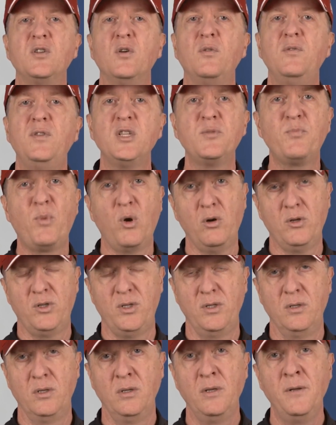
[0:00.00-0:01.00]
So this
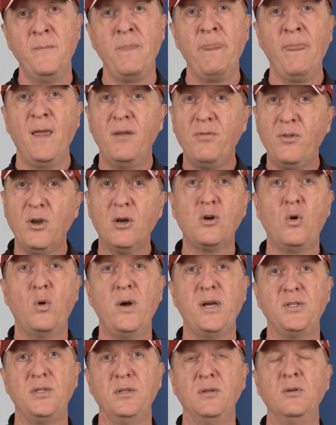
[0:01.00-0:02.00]
person and their
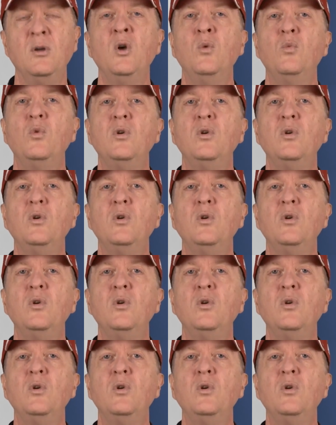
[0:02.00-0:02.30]
question